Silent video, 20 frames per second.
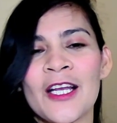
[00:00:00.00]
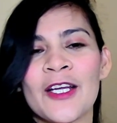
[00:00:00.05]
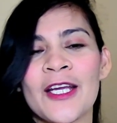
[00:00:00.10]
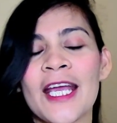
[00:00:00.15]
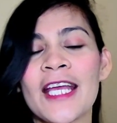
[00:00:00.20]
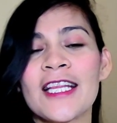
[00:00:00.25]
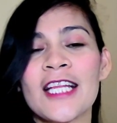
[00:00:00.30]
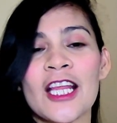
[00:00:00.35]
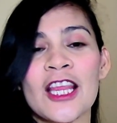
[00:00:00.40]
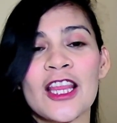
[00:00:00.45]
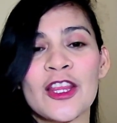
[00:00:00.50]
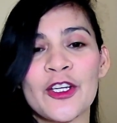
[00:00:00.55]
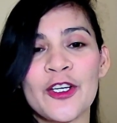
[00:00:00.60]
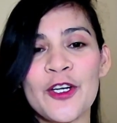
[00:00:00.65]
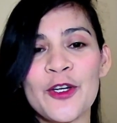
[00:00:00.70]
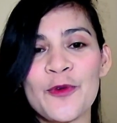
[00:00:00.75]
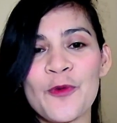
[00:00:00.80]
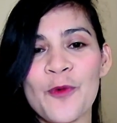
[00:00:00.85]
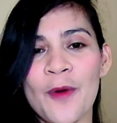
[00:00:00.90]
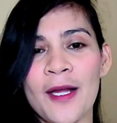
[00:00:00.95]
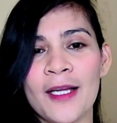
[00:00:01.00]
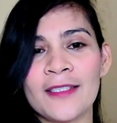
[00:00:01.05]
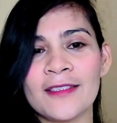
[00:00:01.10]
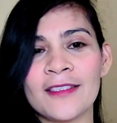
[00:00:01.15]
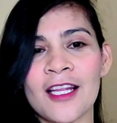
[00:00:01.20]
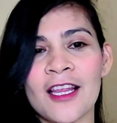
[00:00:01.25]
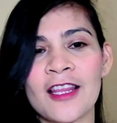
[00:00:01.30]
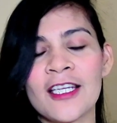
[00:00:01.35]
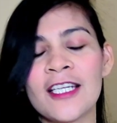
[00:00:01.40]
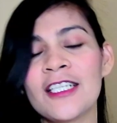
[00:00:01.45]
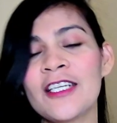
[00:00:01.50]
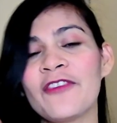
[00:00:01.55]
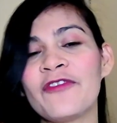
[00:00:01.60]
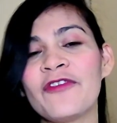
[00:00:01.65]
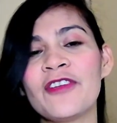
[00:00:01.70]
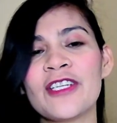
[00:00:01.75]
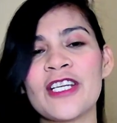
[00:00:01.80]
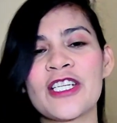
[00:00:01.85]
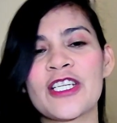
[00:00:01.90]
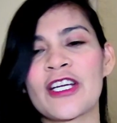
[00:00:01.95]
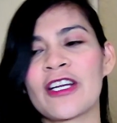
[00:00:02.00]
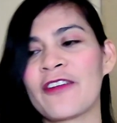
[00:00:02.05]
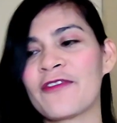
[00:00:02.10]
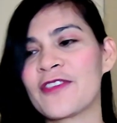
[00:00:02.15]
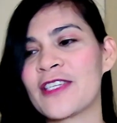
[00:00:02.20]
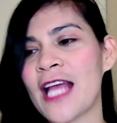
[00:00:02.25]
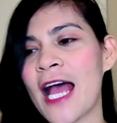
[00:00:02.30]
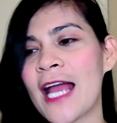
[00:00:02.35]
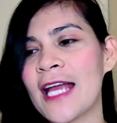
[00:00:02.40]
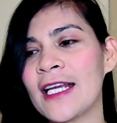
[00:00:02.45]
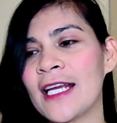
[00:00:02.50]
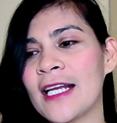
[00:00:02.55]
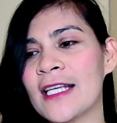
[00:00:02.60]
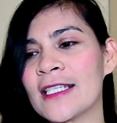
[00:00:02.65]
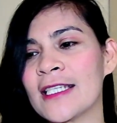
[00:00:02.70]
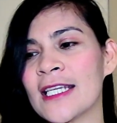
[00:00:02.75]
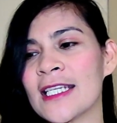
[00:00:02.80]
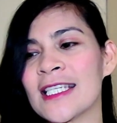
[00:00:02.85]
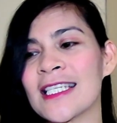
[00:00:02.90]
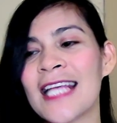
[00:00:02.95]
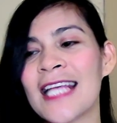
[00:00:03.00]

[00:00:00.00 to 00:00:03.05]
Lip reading: Okay, the third definition of science is